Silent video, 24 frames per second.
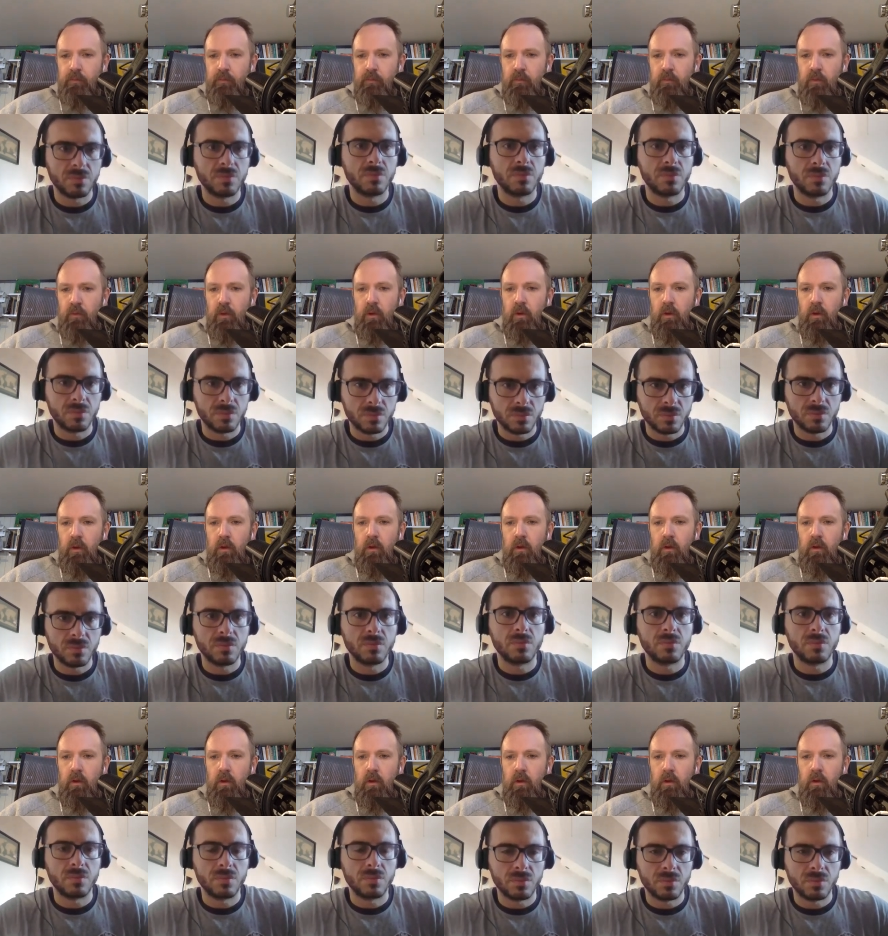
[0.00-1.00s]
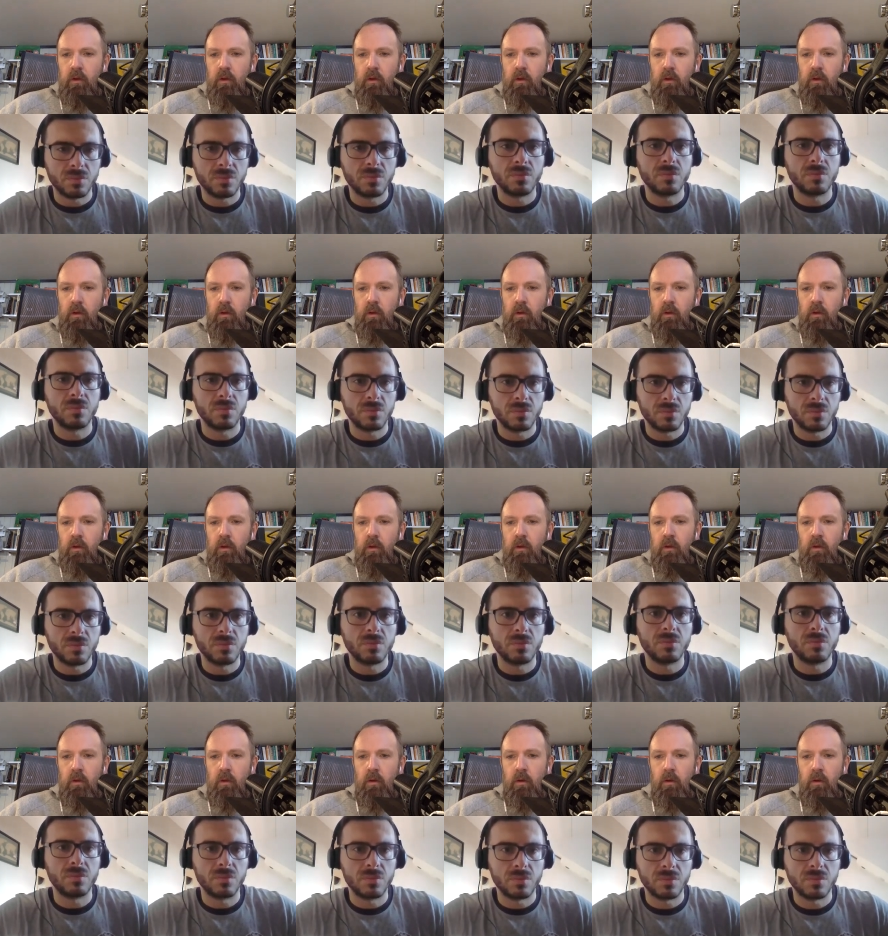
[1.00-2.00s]

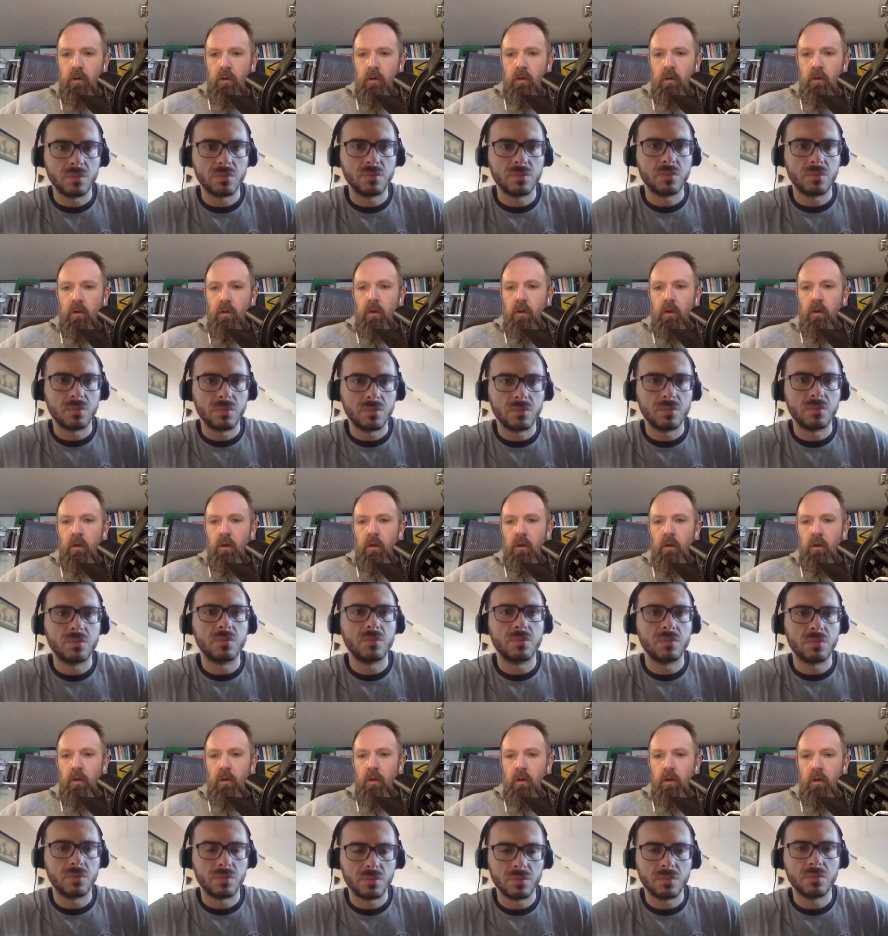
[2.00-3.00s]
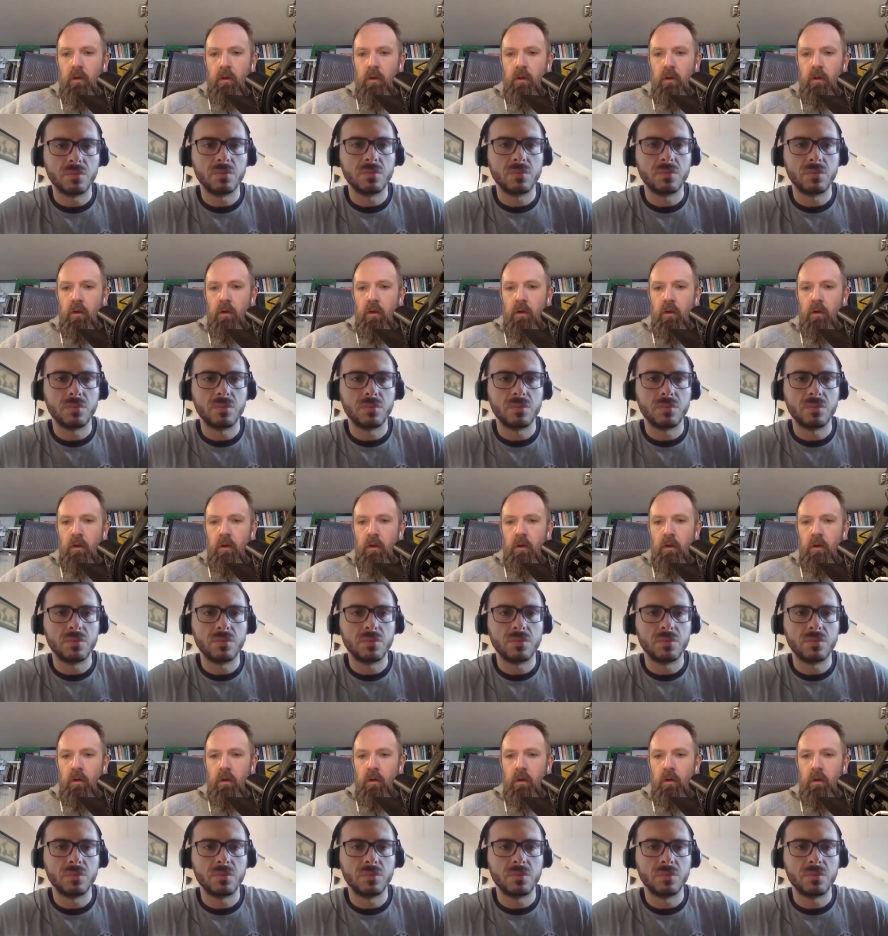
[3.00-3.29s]
Nothing is said.